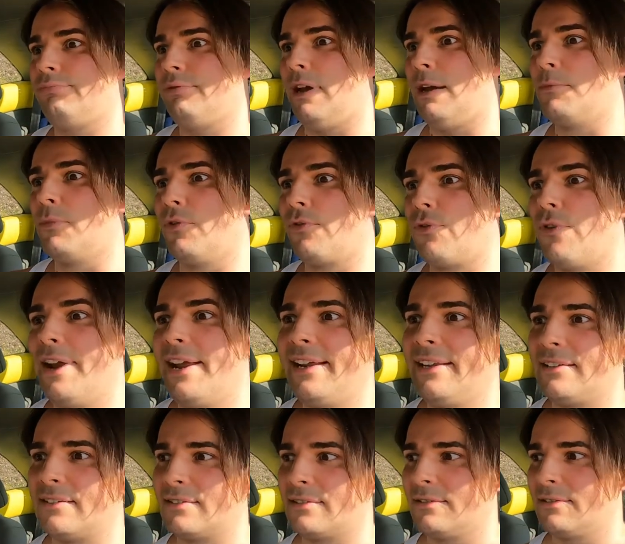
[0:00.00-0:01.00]
I'm
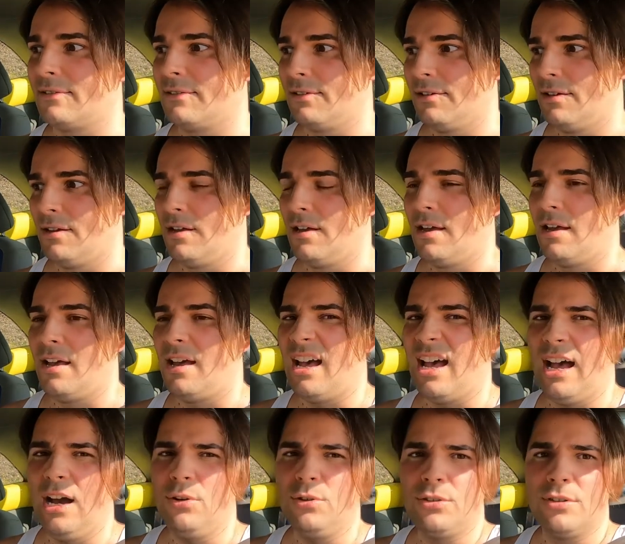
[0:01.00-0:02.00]
afraid.
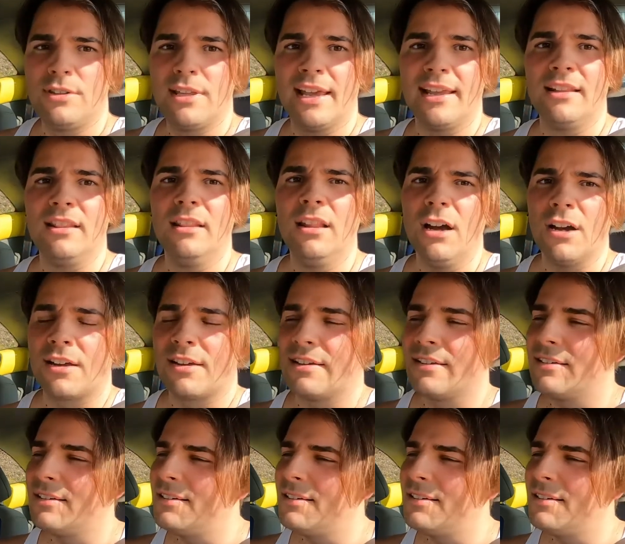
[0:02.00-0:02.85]
How do they look?